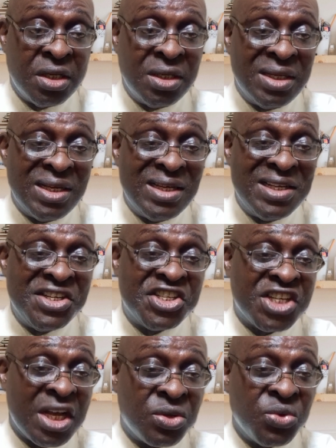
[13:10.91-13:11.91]
The
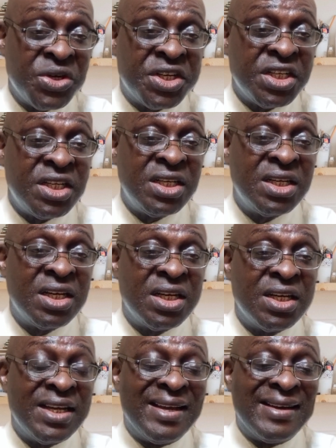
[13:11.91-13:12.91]
insecurity
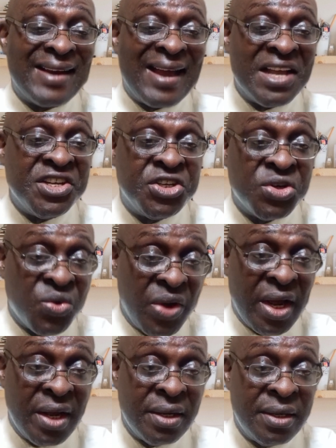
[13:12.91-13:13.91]
in
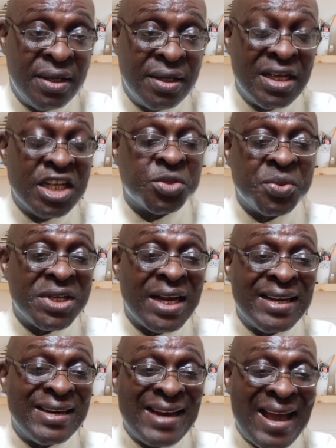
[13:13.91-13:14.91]
Nigeria,
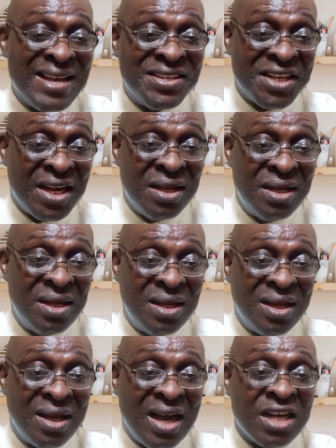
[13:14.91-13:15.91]
especially in Niger,
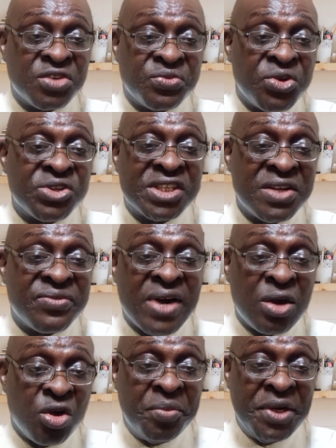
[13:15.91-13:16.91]
has forced
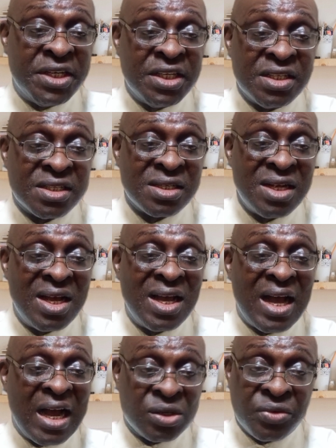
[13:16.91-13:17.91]
several communities
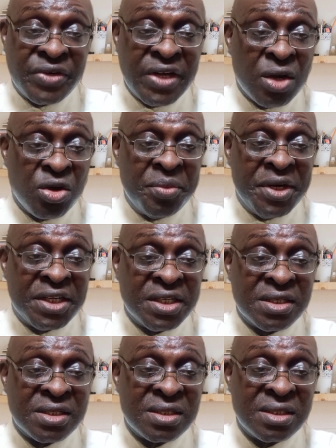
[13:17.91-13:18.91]
out of their
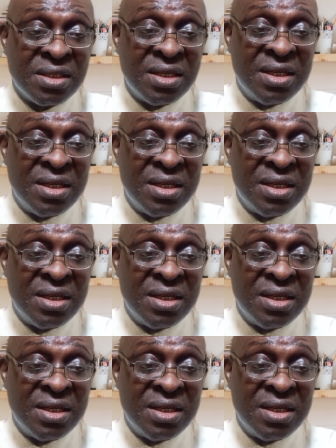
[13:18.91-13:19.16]
communities,